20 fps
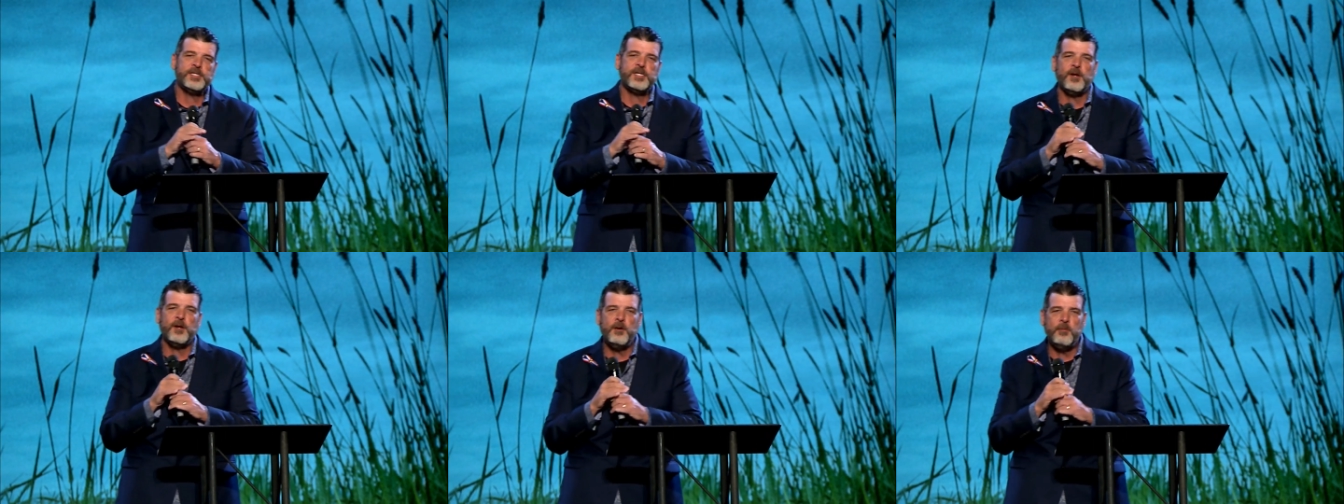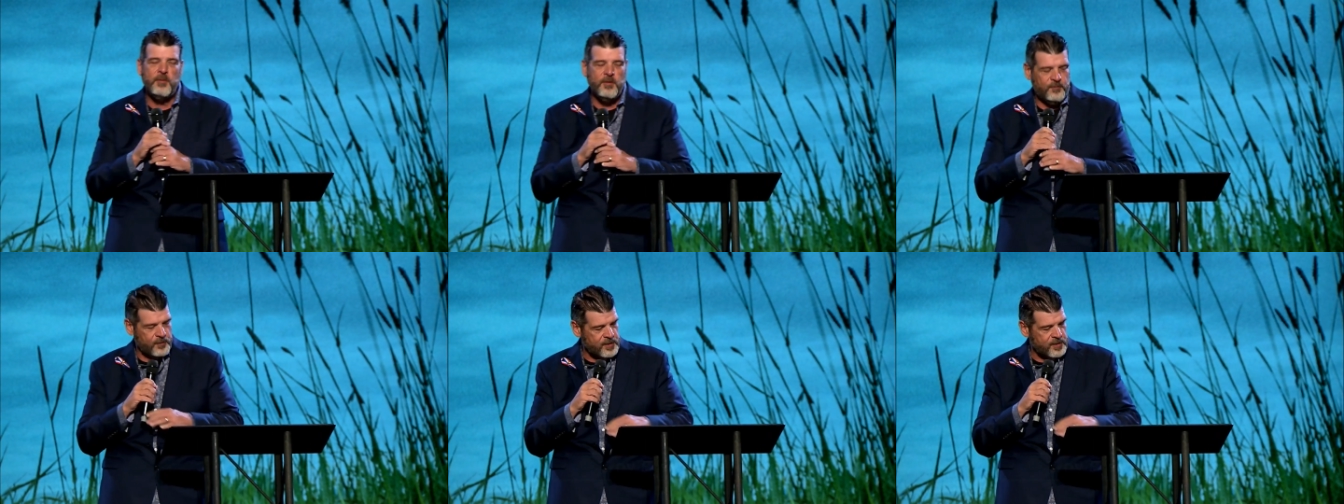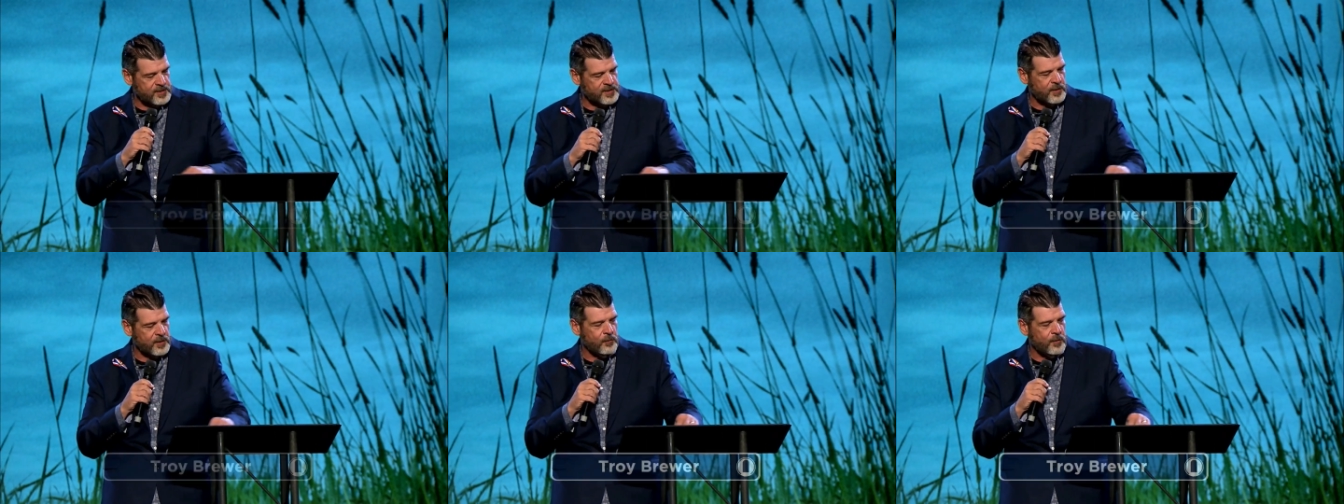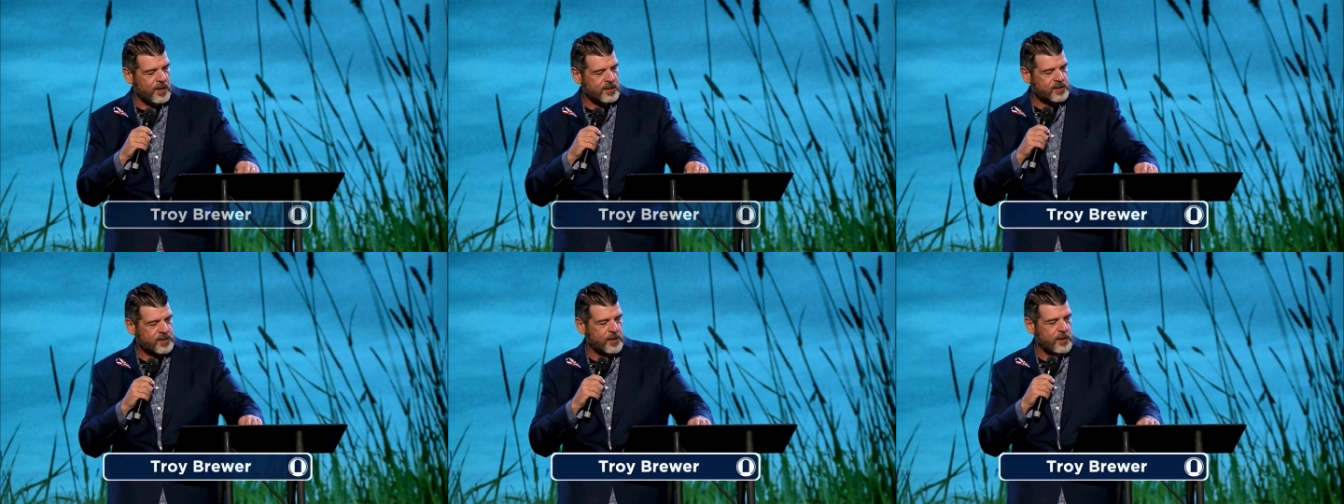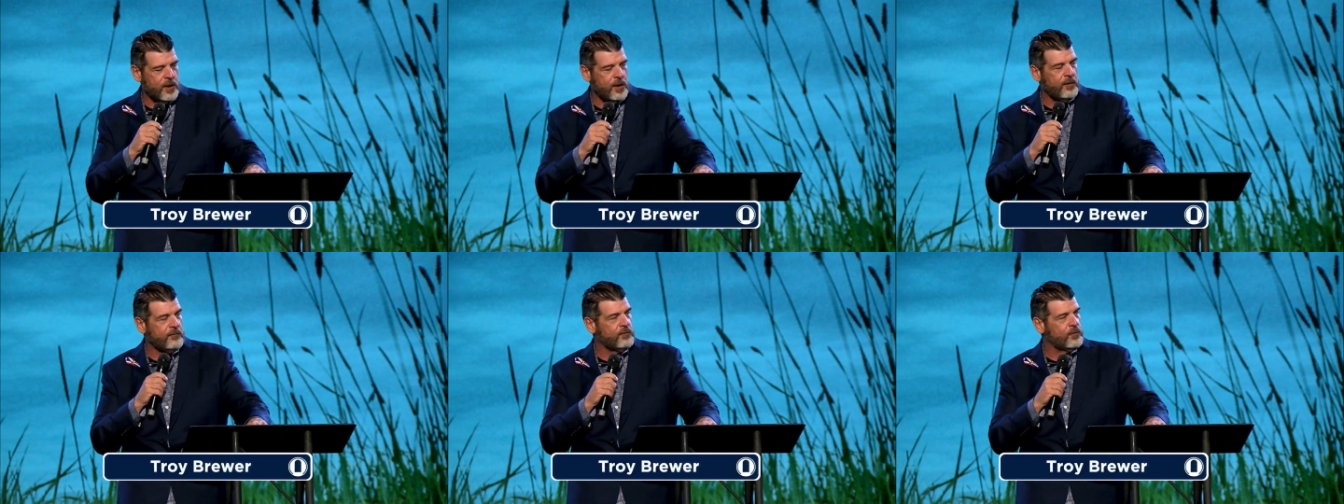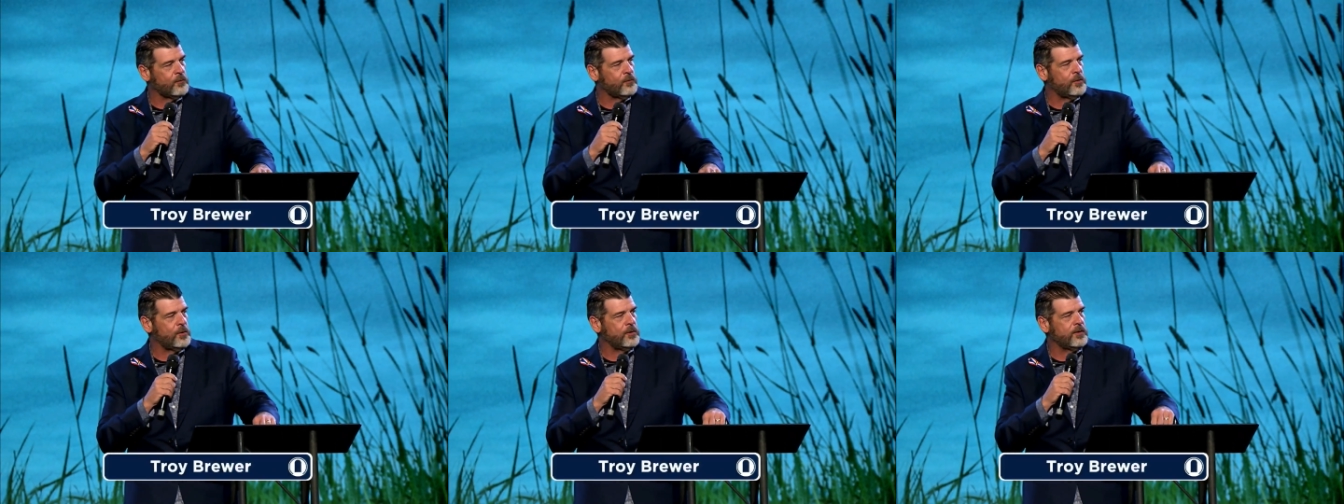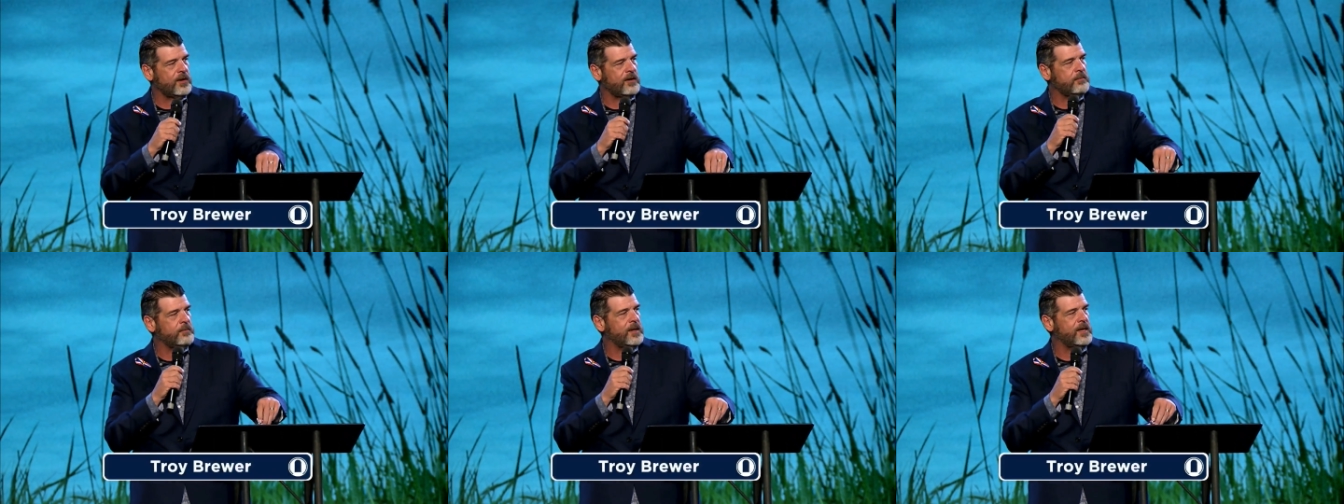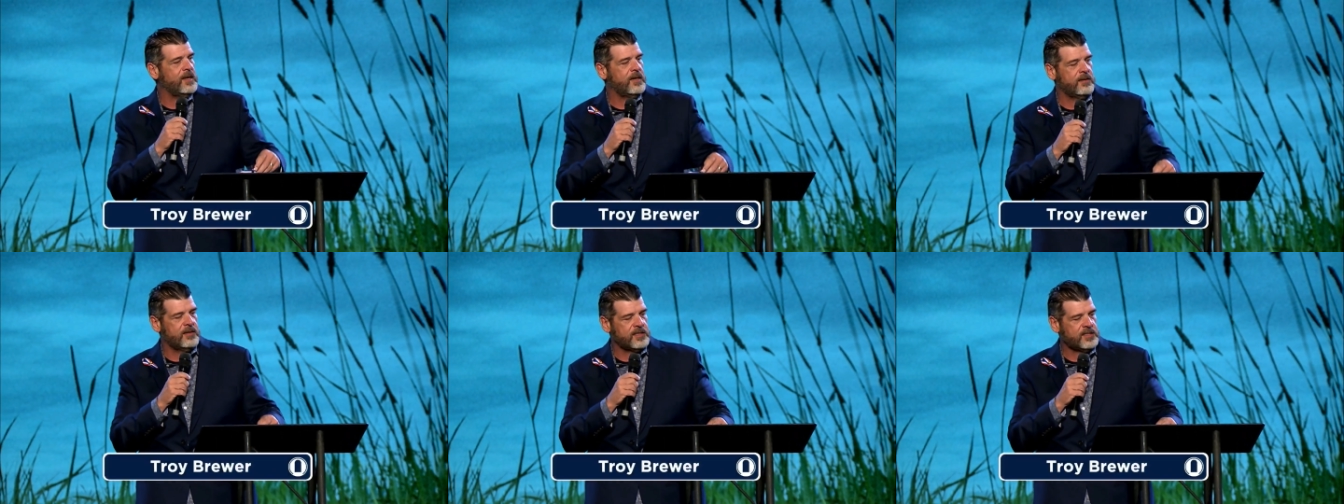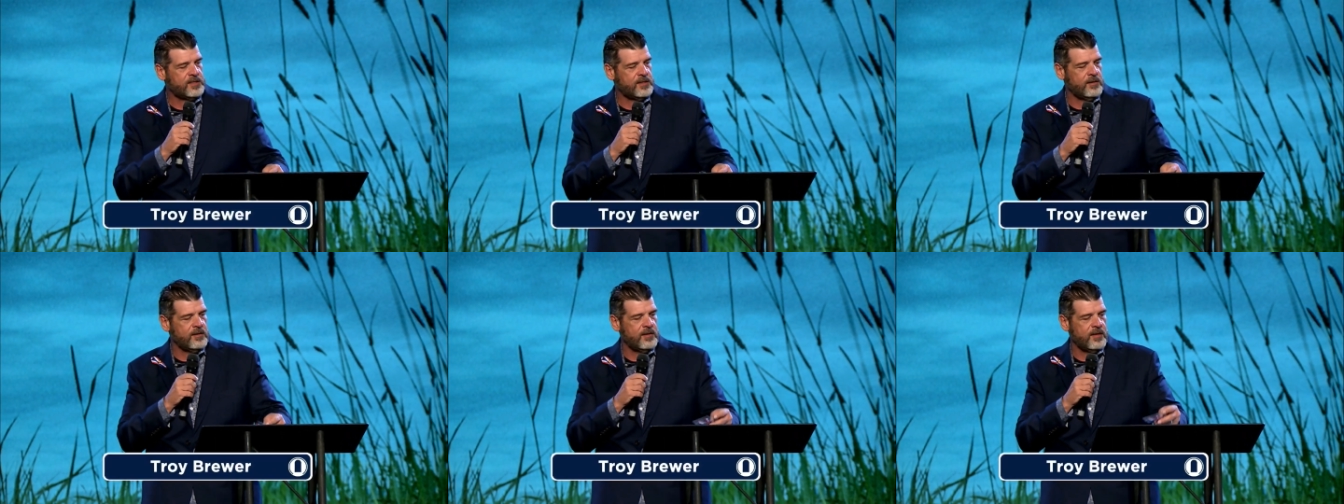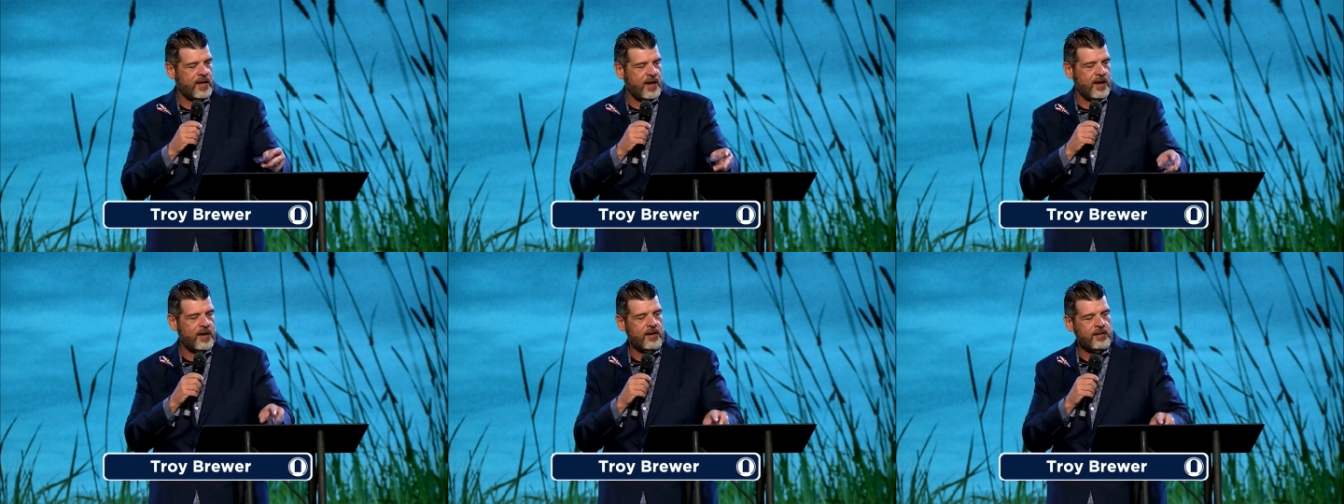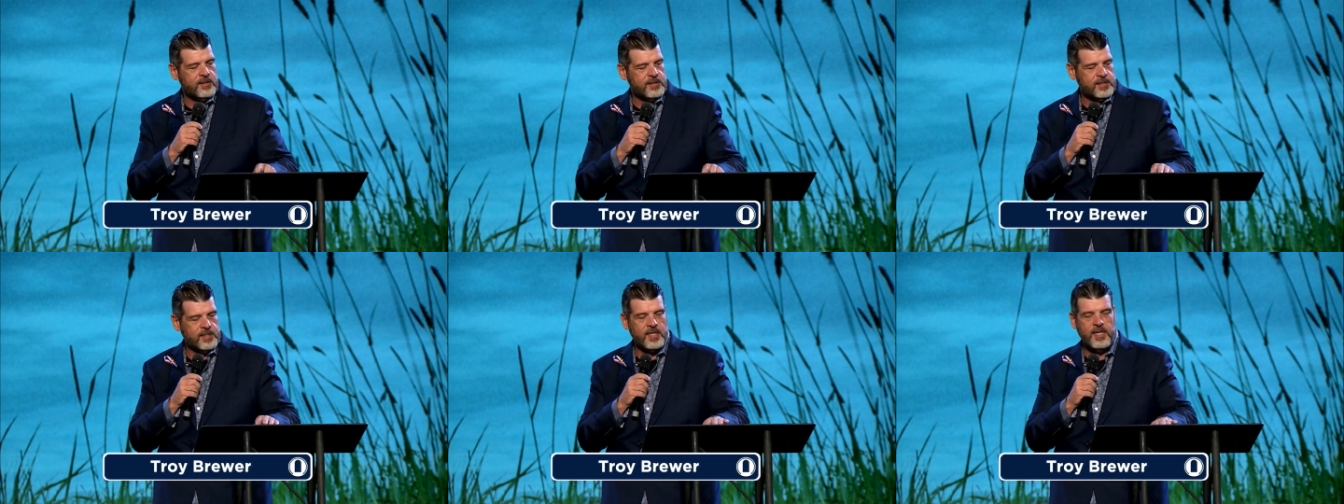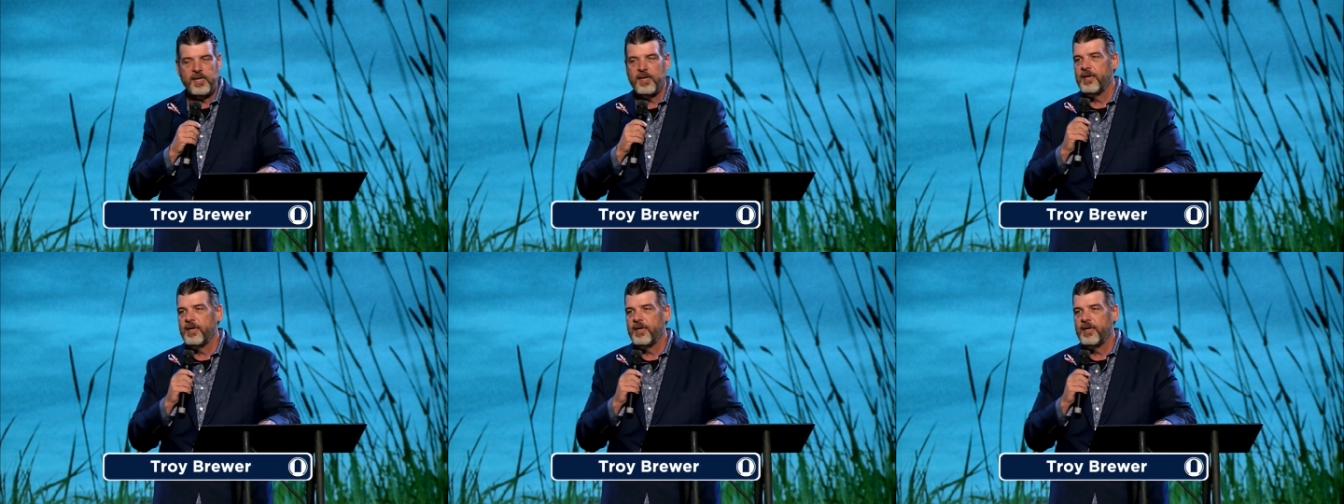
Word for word: Hello, my friends that are watching all over the world and everybody that's here in the house.